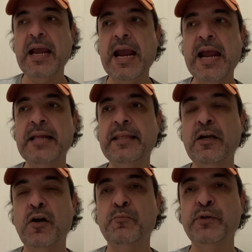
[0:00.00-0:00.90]
and they
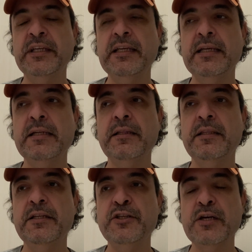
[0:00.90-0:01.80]
are bringing in
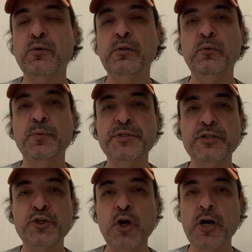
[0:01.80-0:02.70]
the general who was in
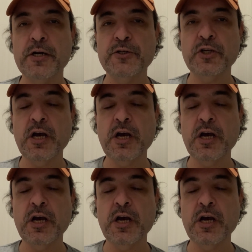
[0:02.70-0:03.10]
charge